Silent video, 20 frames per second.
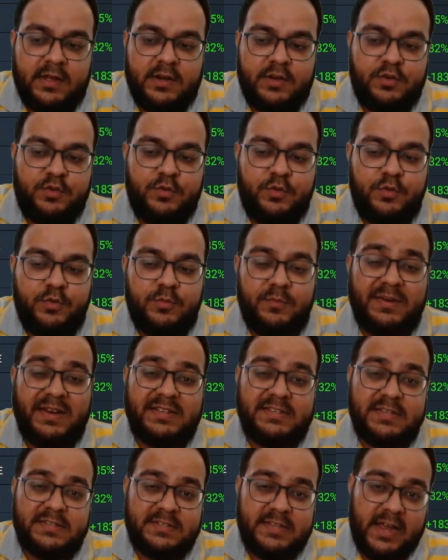to
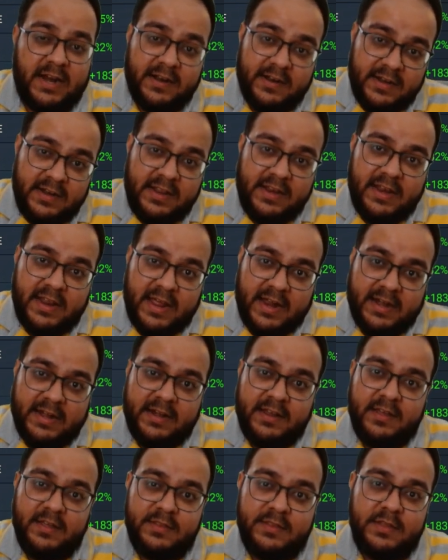necessarily
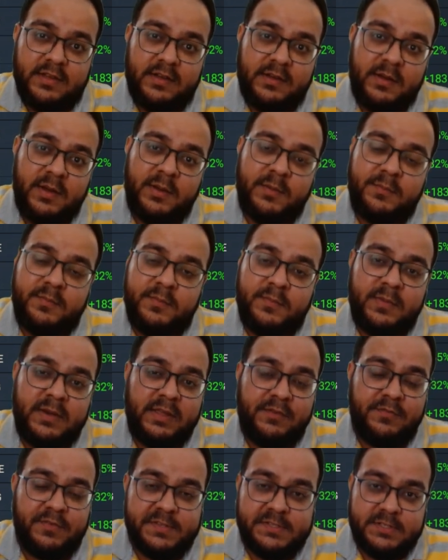land the
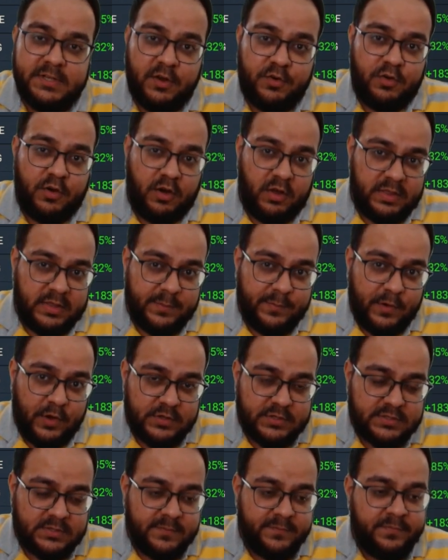defense down on the
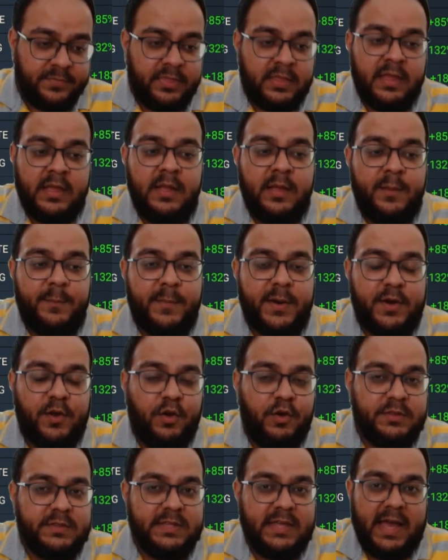boss, but
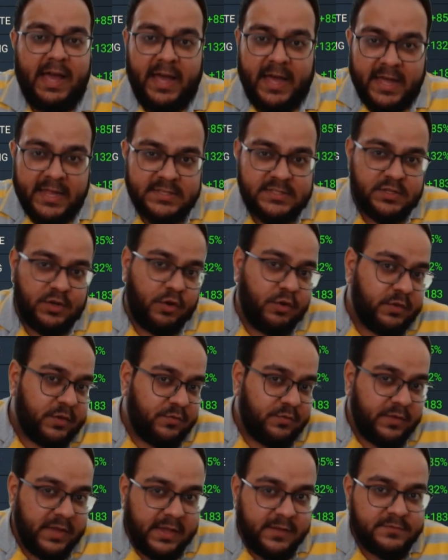on the ads, on the
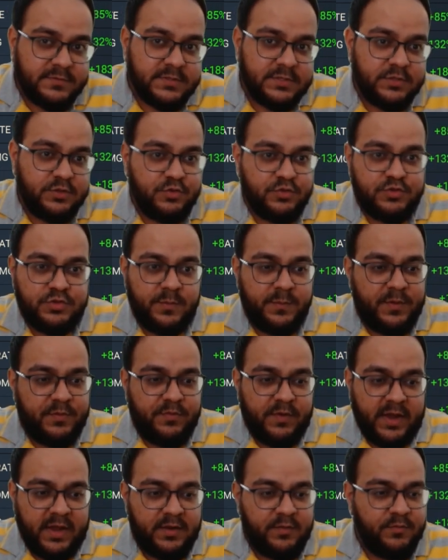waves, you should be
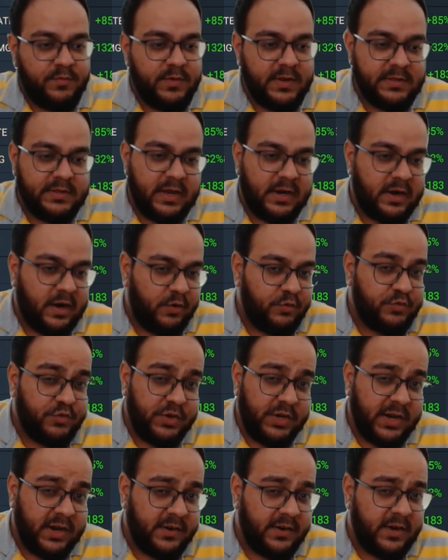fine with around
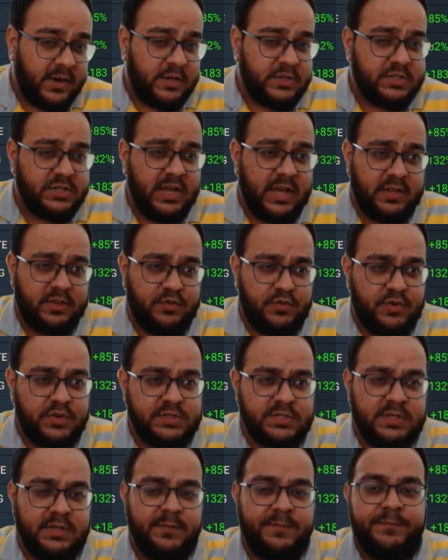300-ish accuracy.